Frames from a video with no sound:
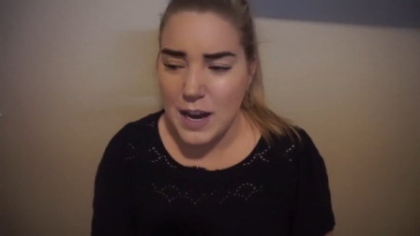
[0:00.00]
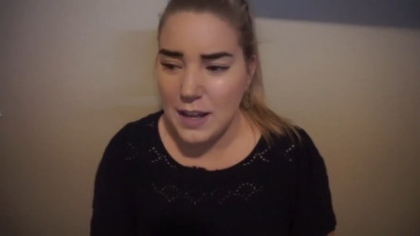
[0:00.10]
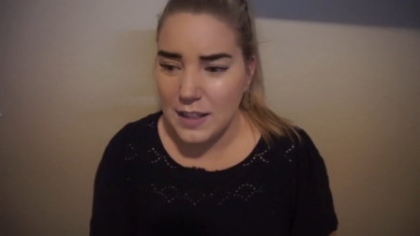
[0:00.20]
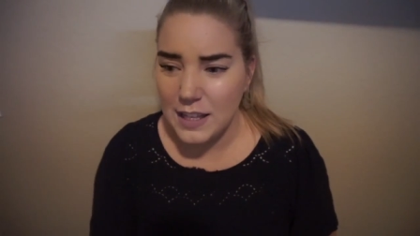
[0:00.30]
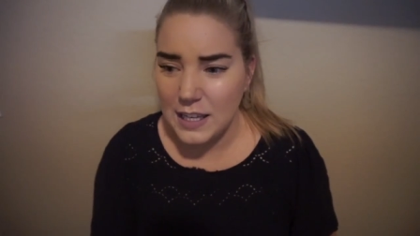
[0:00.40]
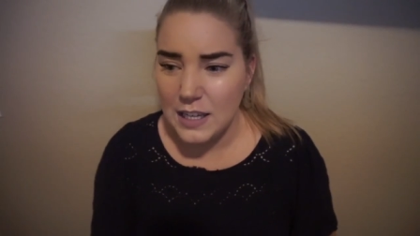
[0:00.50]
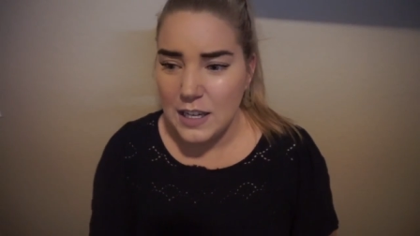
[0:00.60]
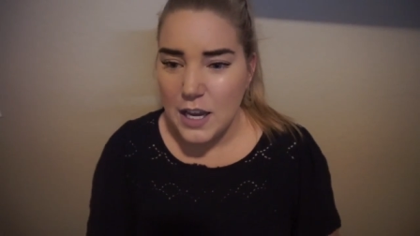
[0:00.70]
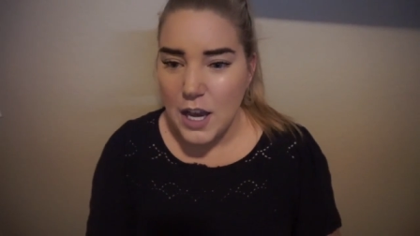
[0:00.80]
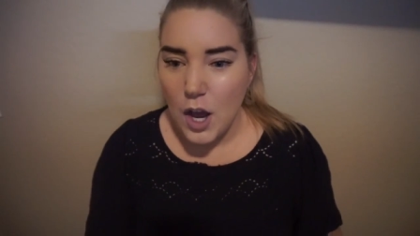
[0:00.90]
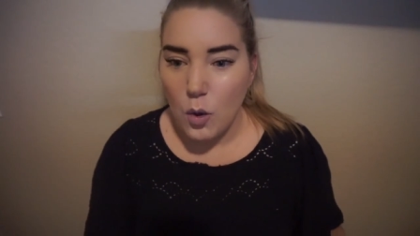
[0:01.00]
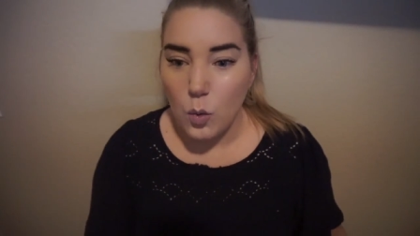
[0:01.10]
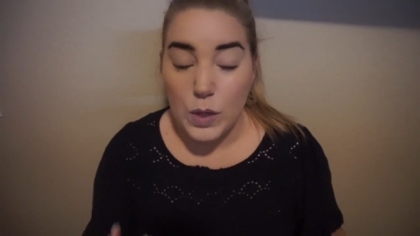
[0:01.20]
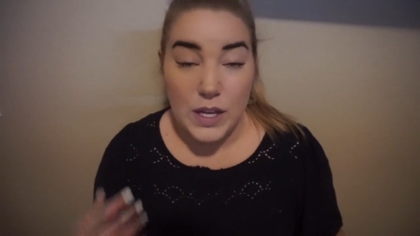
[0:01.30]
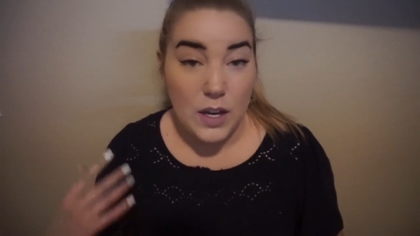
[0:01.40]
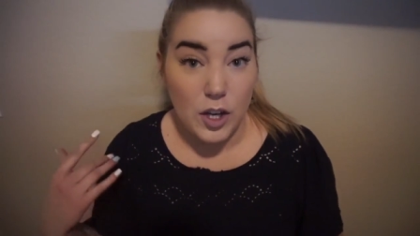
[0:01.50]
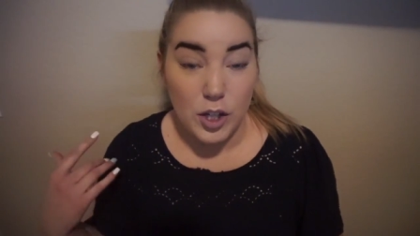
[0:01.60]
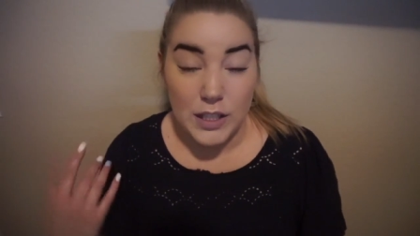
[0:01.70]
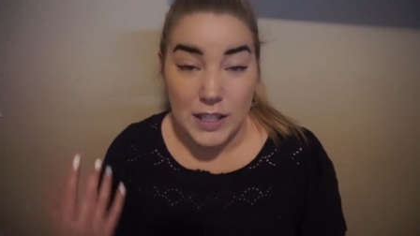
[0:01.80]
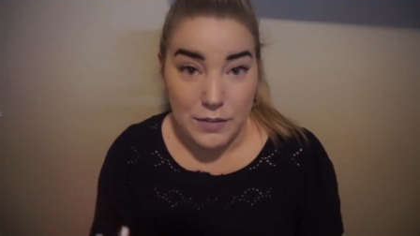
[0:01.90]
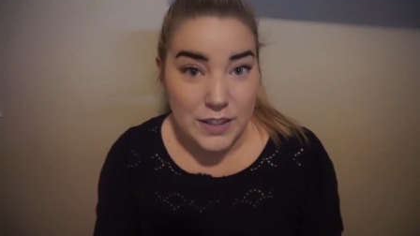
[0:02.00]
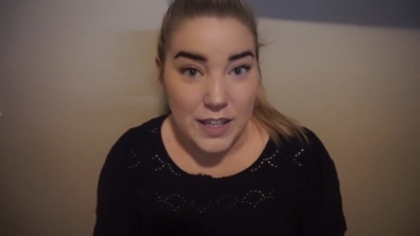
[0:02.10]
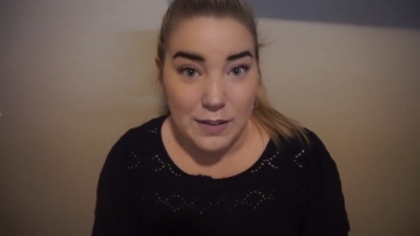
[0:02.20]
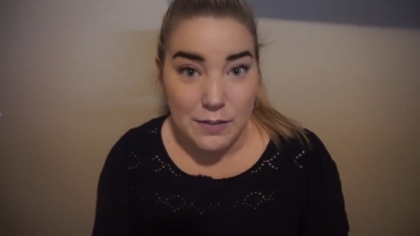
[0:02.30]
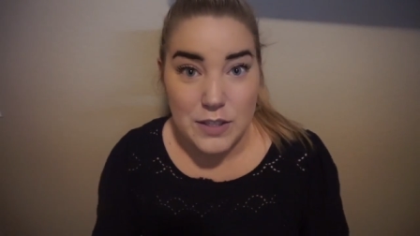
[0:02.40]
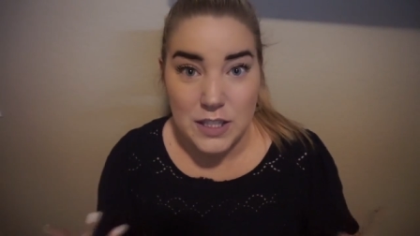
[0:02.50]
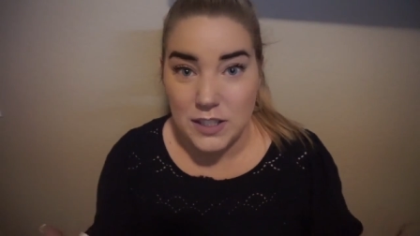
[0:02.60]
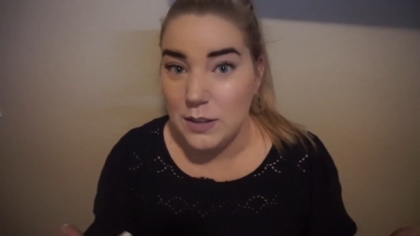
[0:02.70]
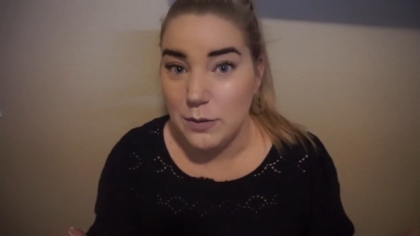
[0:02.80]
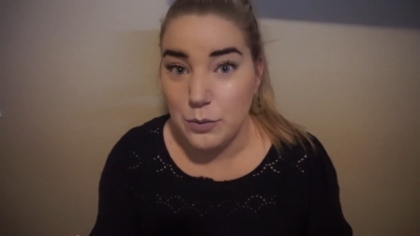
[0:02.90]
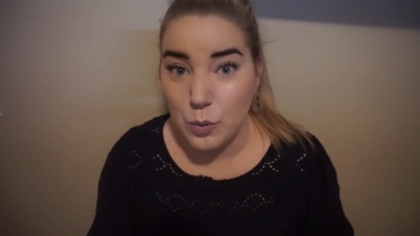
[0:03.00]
I think we are given life to live.